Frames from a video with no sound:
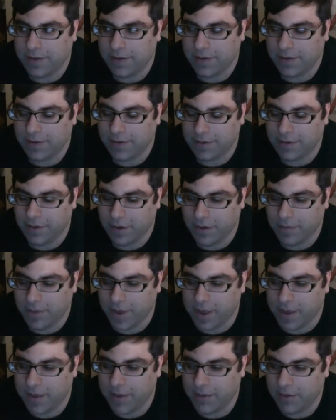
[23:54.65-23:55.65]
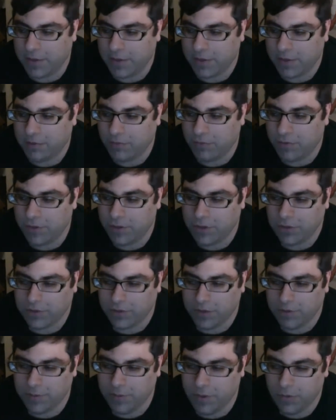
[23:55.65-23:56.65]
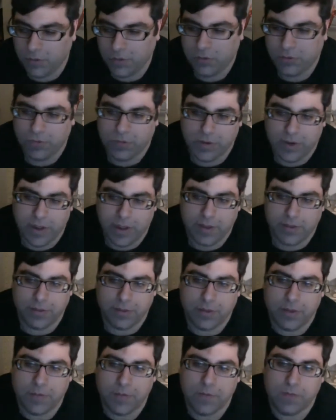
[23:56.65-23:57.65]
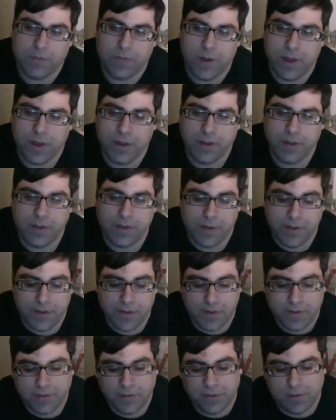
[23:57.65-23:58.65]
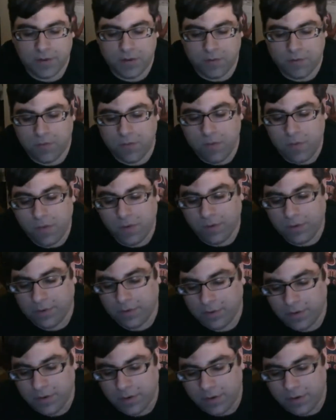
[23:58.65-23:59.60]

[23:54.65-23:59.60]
You know, I'm not as stringently opposed to it as some of my, you know, more